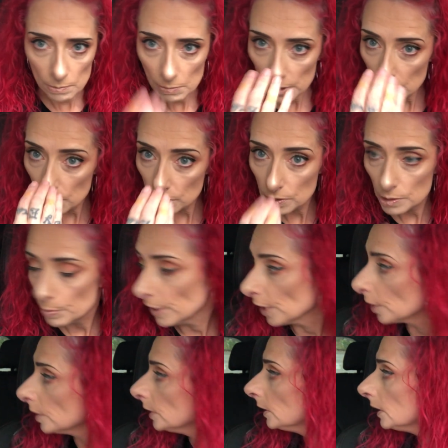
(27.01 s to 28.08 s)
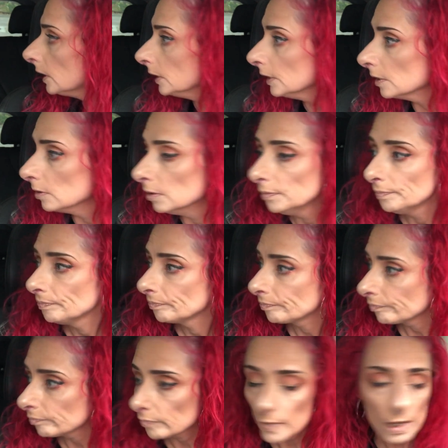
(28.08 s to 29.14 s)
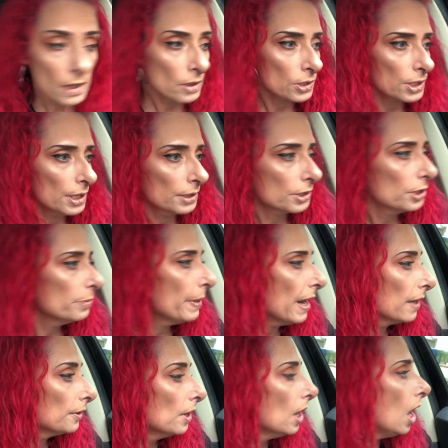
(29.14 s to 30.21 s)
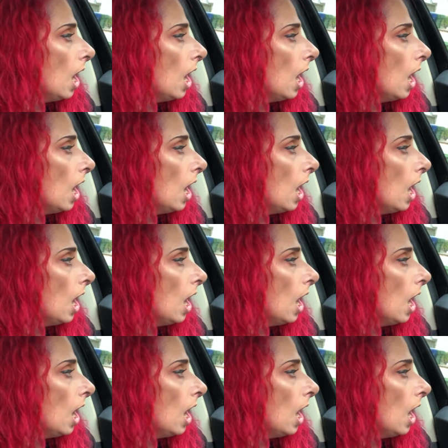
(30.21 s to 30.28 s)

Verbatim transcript: My nose a little. It's not too bad.